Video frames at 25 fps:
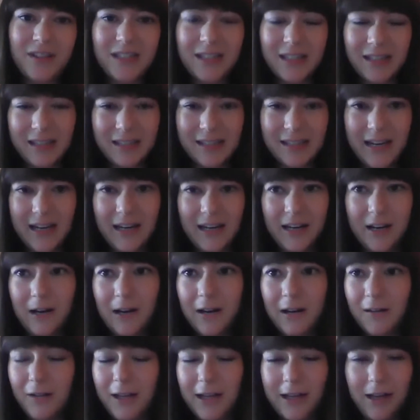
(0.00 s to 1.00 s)

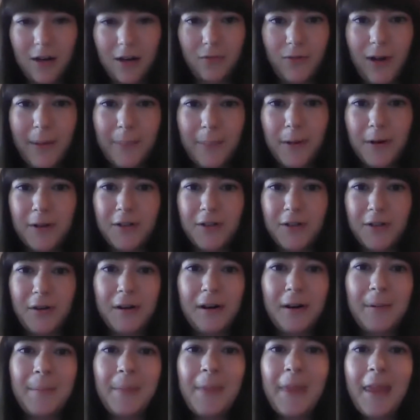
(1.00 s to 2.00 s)
facilitator, like a
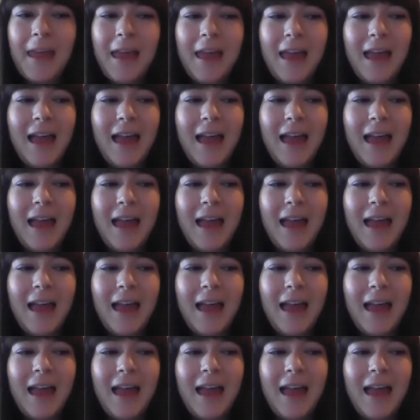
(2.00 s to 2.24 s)
rapporteur.